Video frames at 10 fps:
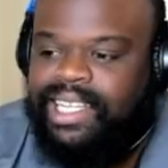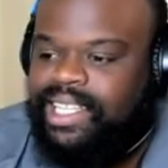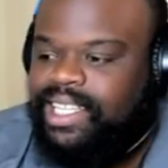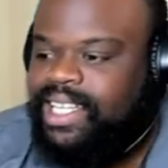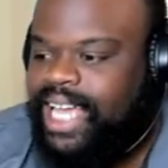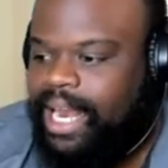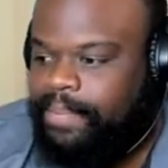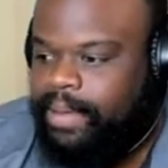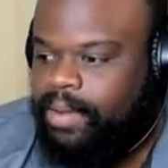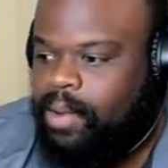These are the kind of
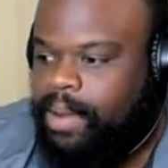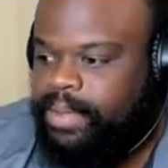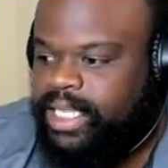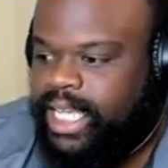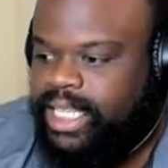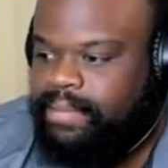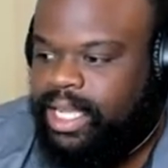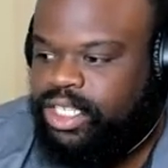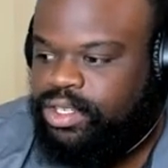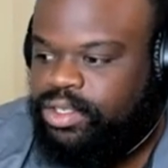people I want protecting my
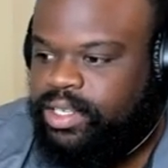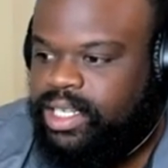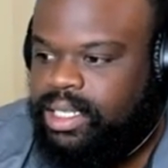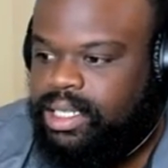children?